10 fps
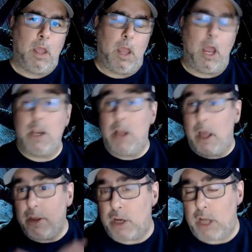
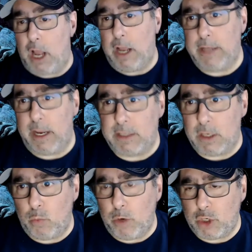Another context
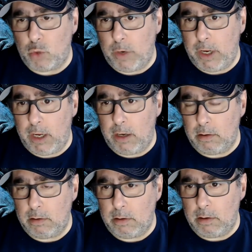in which we
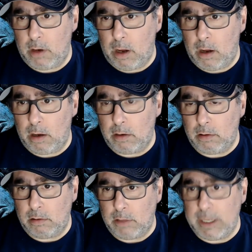
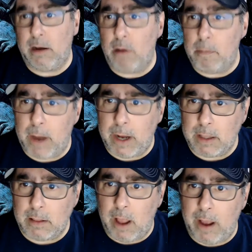lead our
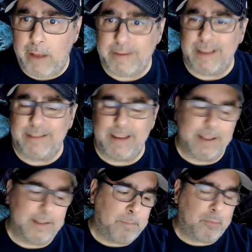embodied lives is
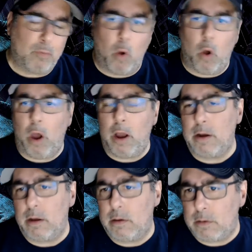in the
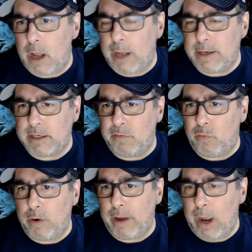broad context of
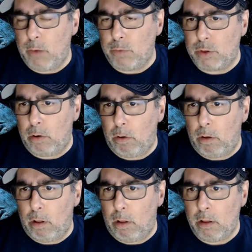what I would
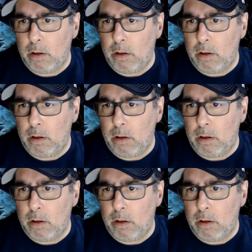call